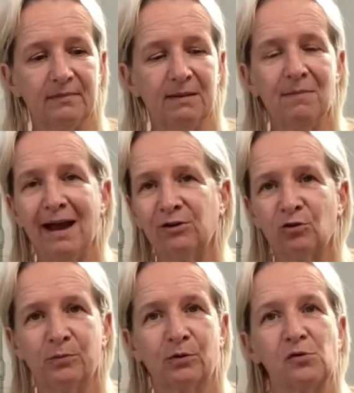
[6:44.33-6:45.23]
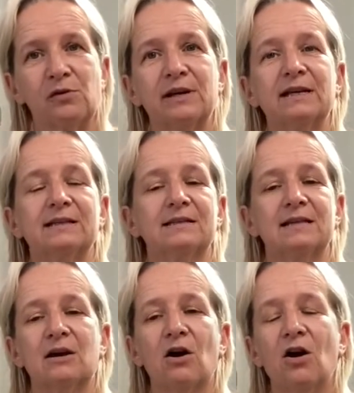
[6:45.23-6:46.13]
microbreweries.
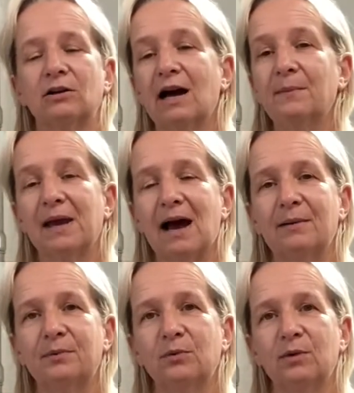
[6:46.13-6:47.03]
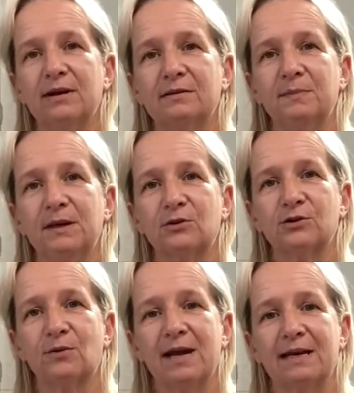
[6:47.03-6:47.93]
They're all coming up with
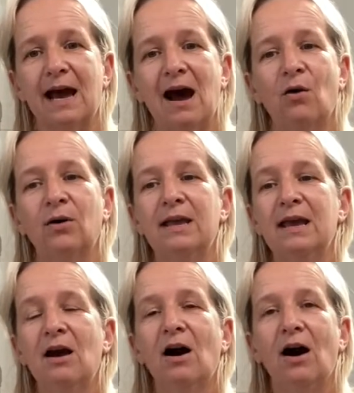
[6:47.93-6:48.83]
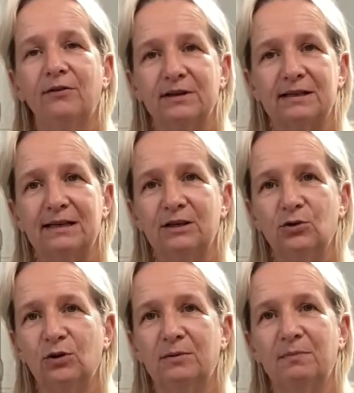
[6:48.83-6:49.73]
beers right now. Obviously,
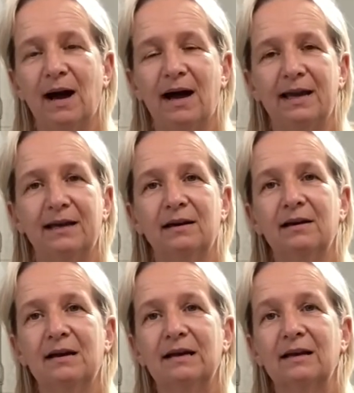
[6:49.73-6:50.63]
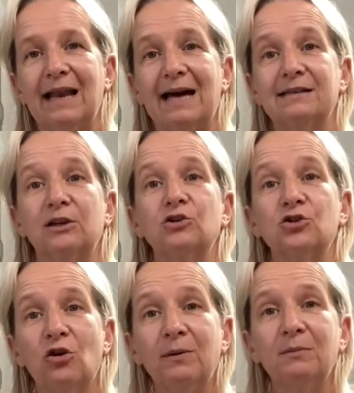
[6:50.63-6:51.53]
you can buy classic
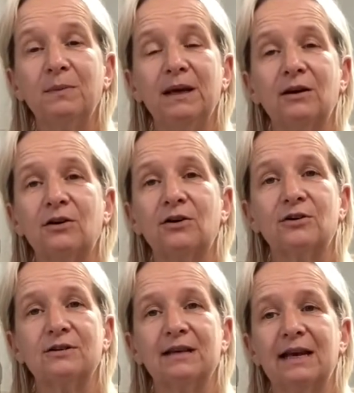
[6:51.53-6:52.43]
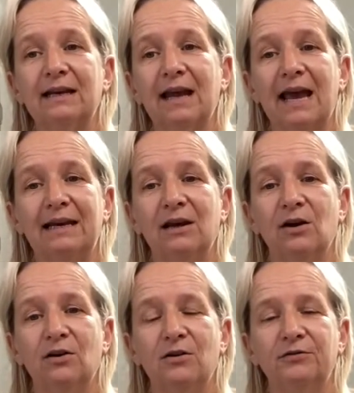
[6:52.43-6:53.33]
German beers in any
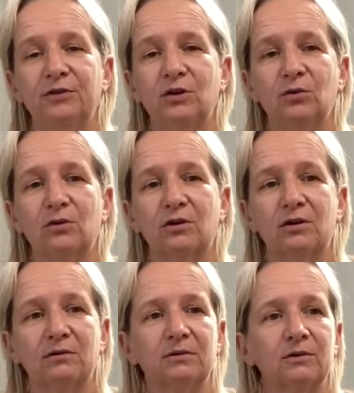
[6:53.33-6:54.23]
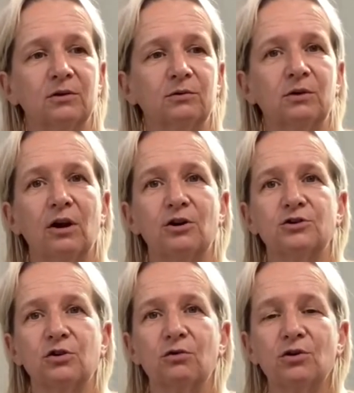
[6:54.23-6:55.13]
of your
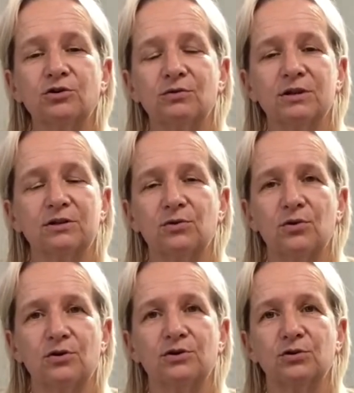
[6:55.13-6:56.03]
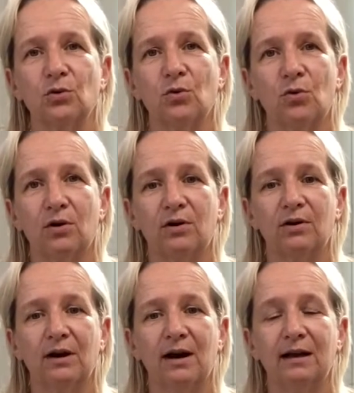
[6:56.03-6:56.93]
larger grocery stores
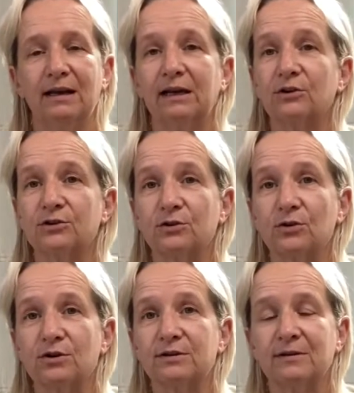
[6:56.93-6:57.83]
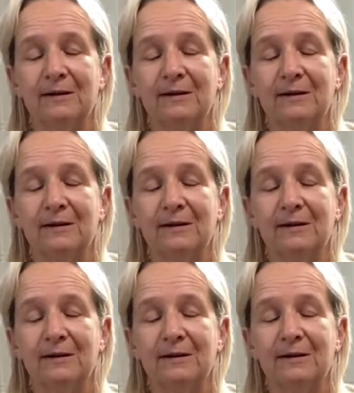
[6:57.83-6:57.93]
or liquor stores